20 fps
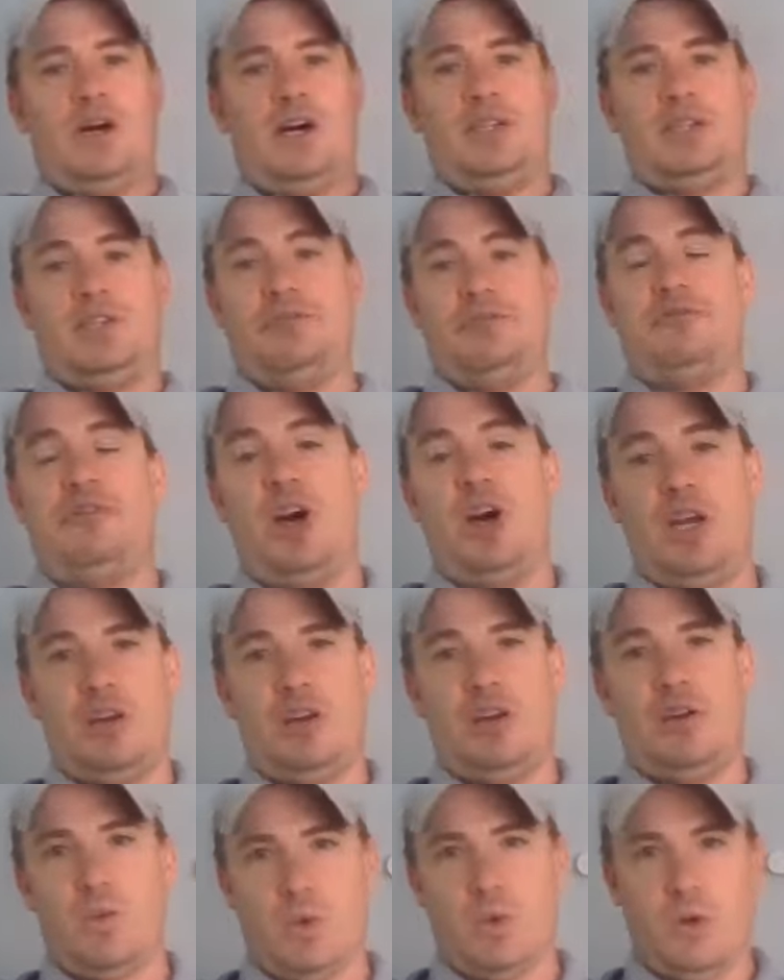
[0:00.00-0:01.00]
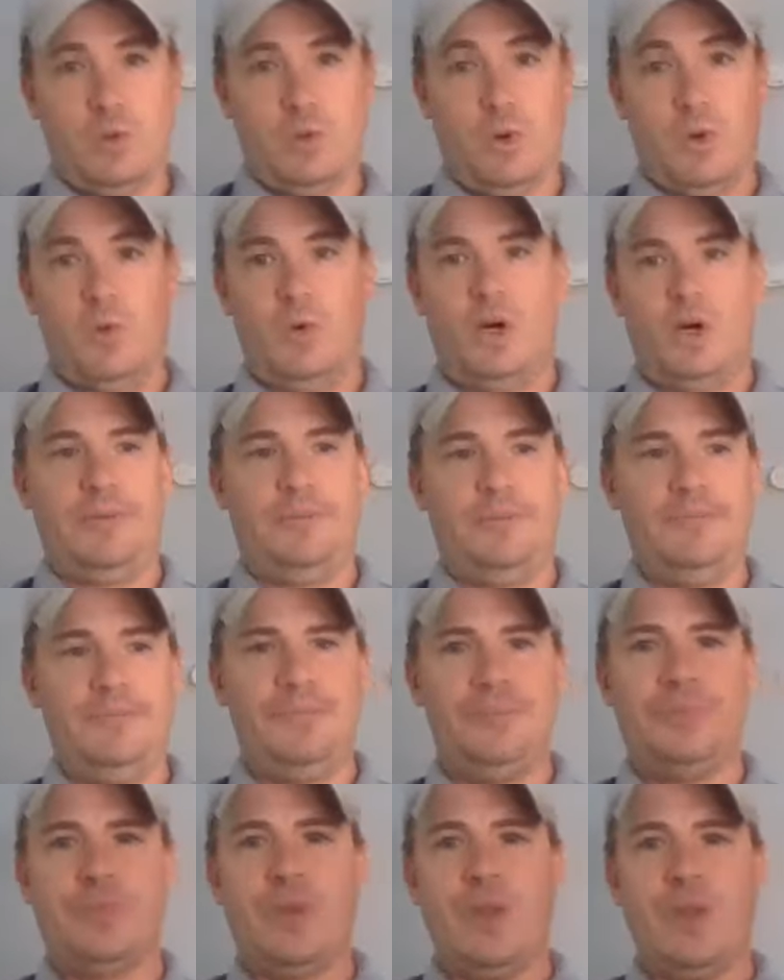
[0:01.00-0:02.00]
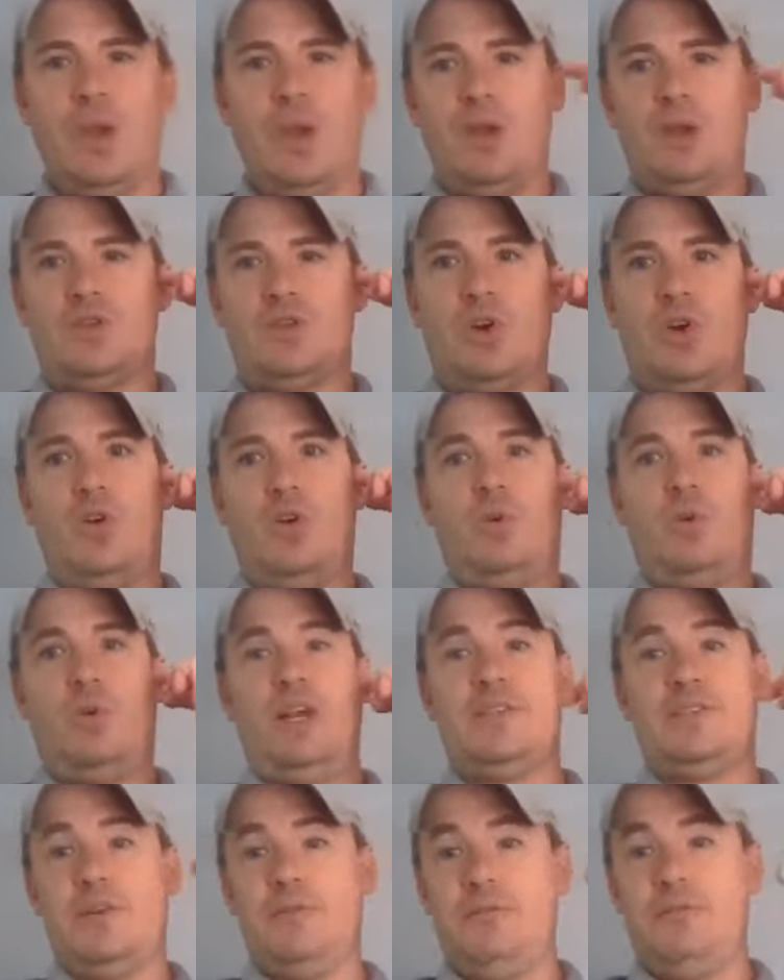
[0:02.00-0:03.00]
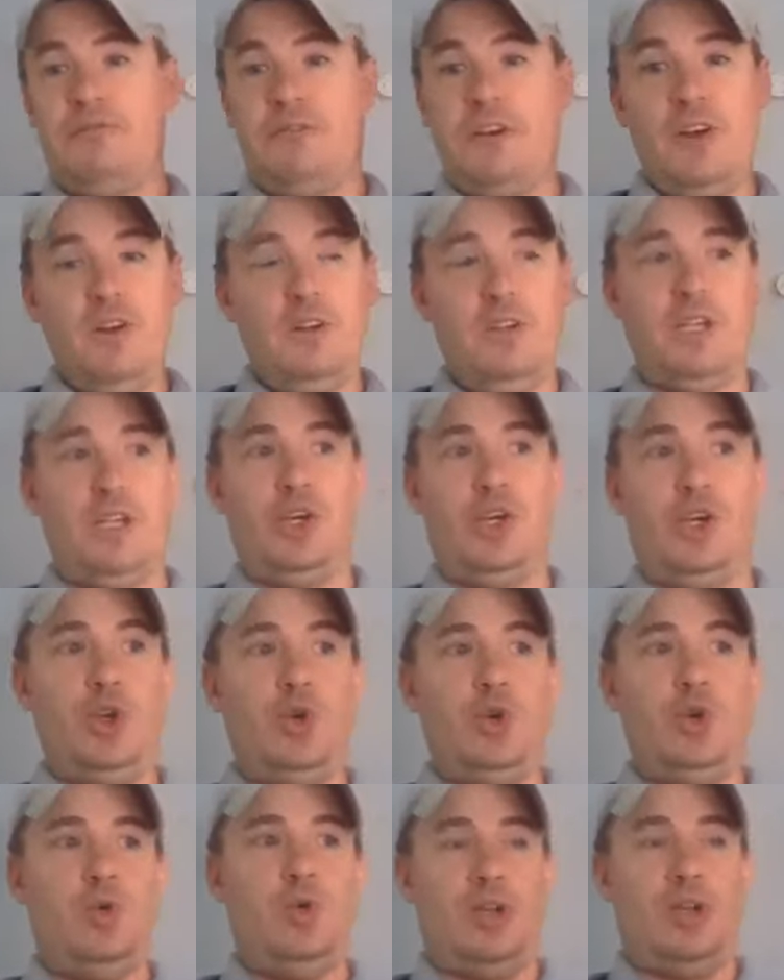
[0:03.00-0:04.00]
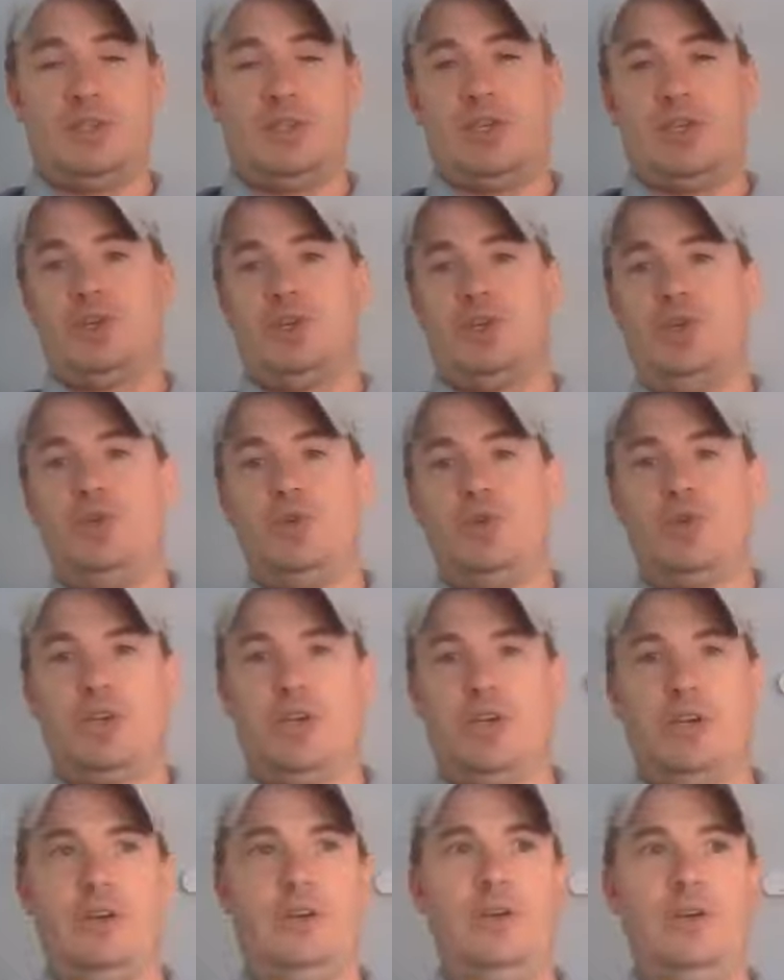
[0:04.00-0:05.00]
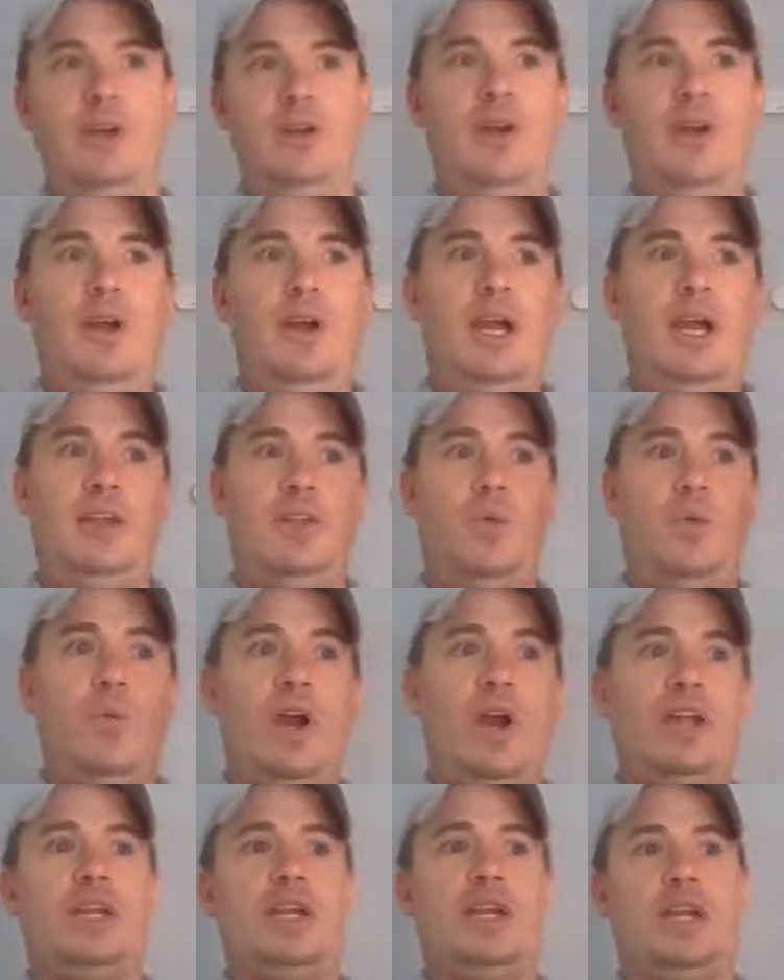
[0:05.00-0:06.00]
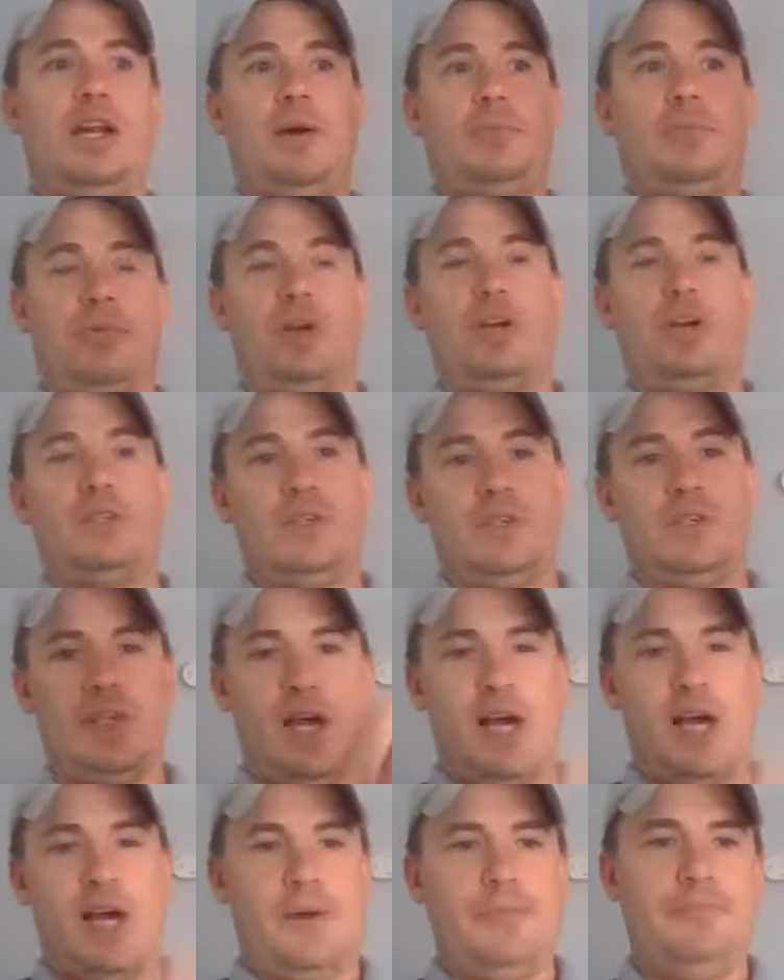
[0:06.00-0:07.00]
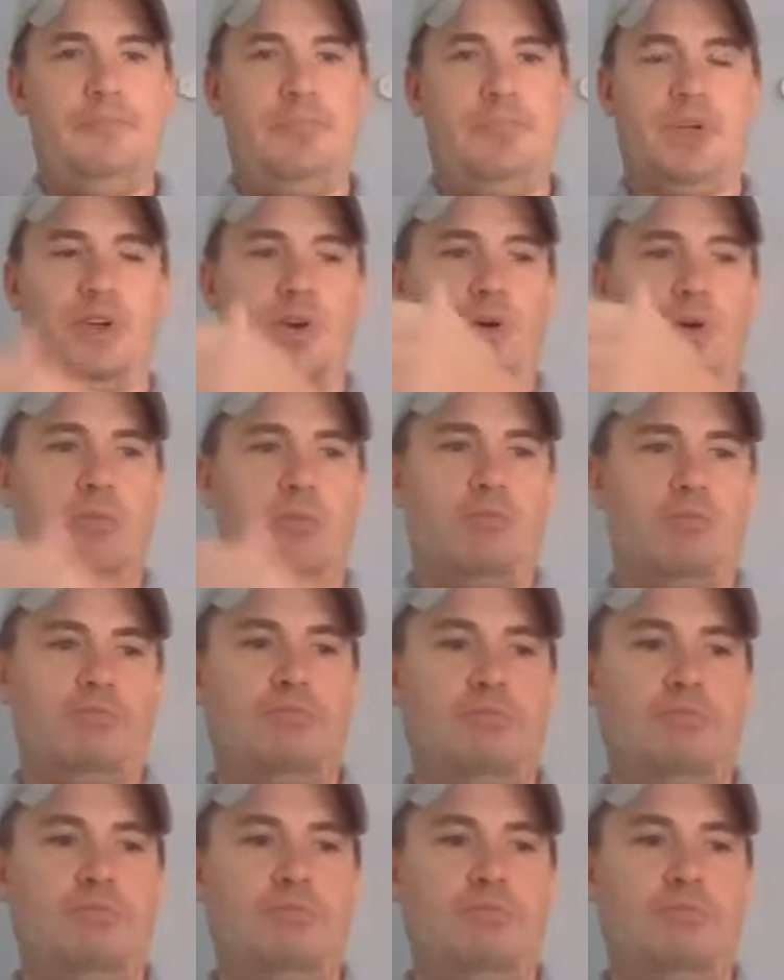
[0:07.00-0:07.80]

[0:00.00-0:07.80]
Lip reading: to fund World War I. So it's a fairly new institution, and the way that it operates is that. But going